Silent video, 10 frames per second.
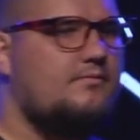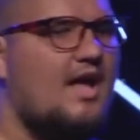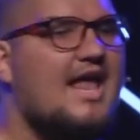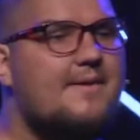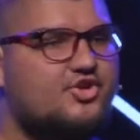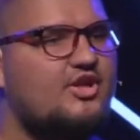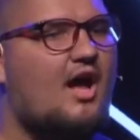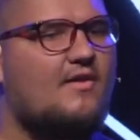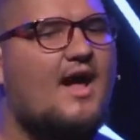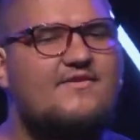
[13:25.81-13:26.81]
And I'm sure
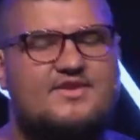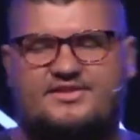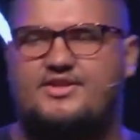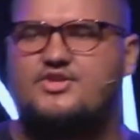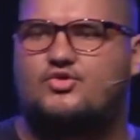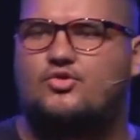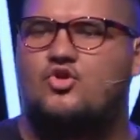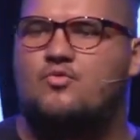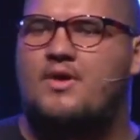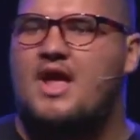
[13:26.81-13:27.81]
that a lot of us in this
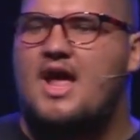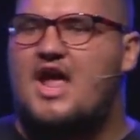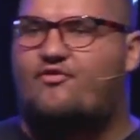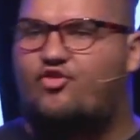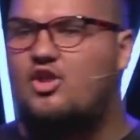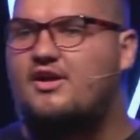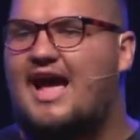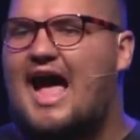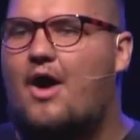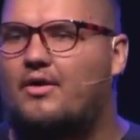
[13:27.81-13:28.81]
room, if we look
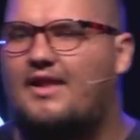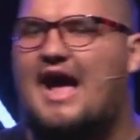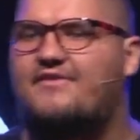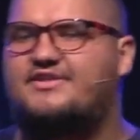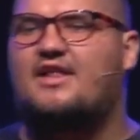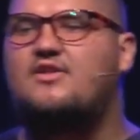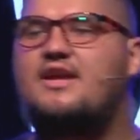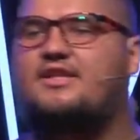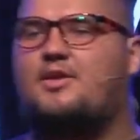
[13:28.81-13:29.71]
at our lives and look at the